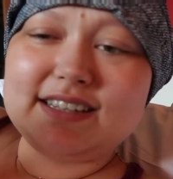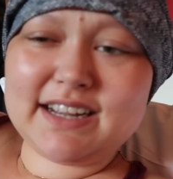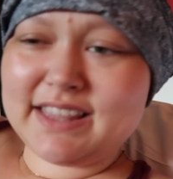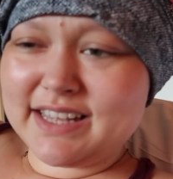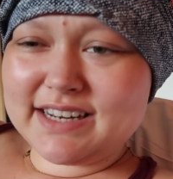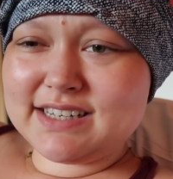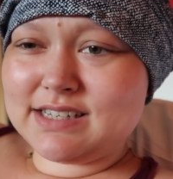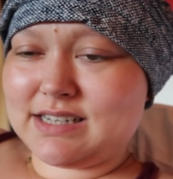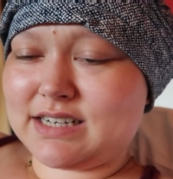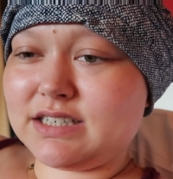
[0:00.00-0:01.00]
I think
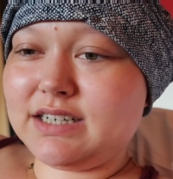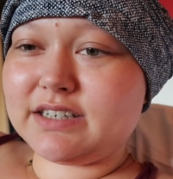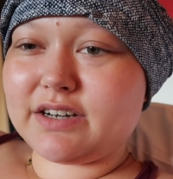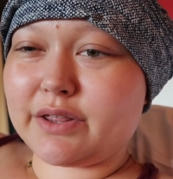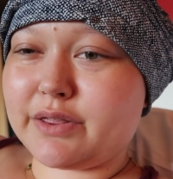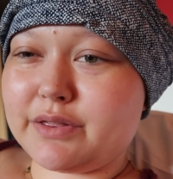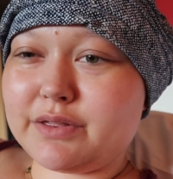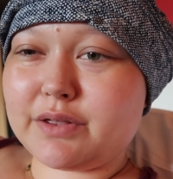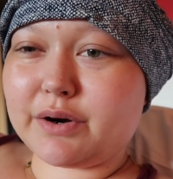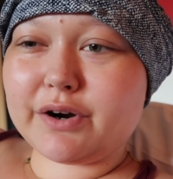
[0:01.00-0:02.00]
this is actually like the
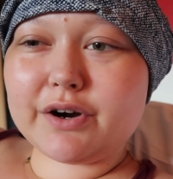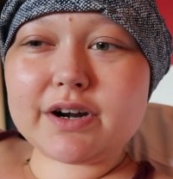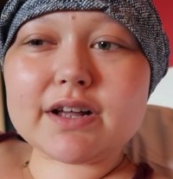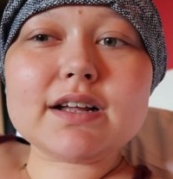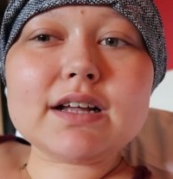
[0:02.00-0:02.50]
third